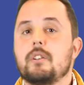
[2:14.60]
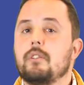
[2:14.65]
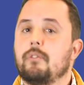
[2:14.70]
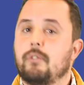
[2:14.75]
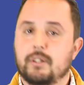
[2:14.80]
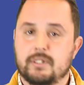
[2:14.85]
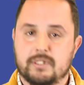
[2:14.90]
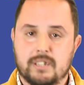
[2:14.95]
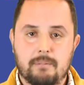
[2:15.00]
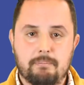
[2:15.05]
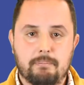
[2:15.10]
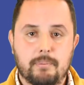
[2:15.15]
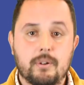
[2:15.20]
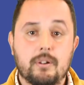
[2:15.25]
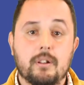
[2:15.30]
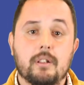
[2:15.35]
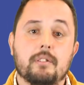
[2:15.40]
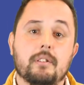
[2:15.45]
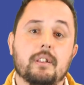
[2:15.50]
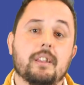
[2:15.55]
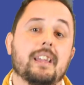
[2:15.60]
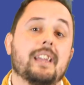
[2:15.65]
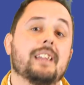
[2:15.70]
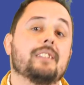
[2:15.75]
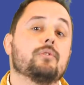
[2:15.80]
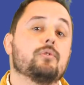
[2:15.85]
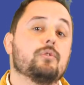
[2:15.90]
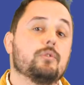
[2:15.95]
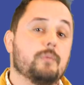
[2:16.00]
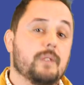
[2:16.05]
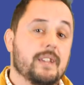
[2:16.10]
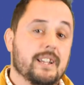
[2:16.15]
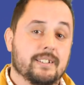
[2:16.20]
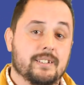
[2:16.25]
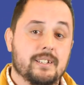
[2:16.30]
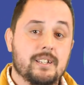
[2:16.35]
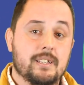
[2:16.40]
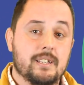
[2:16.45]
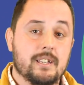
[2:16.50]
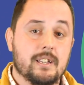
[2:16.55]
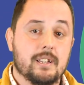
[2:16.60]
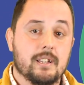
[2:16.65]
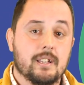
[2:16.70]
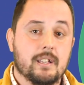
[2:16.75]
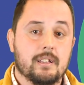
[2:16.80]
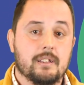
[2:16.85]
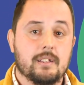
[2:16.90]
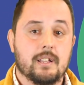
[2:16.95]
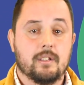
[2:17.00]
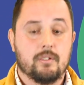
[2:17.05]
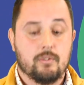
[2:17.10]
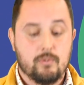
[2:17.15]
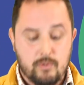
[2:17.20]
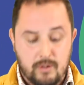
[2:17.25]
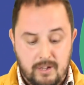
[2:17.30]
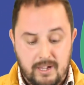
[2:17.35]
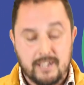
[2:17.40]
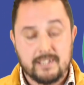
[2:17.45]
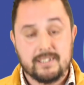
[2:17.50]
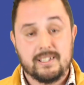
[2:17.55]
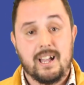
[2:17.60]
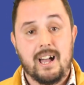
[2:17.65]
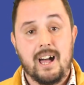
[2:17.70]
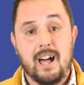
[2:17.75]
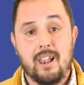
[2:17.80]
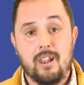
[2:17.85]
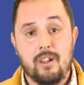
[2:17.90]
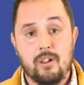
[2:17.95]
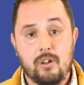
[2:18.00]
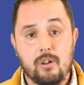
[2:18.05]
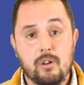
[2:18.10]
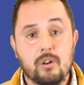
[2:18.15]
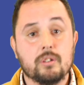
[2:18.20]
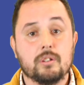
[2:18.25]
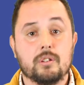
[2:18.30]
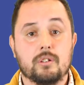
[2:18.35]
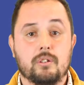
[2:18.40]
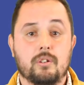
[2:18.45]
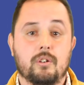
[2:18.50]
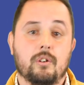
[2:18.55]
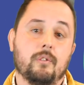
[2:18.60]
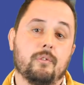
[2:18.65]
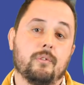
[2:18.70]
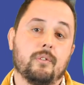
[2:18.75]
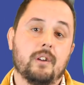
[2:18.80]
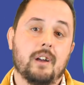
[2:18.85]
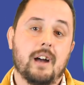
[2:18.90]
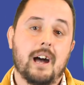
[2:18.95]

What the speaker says: For example, it could be a city that could have a lot of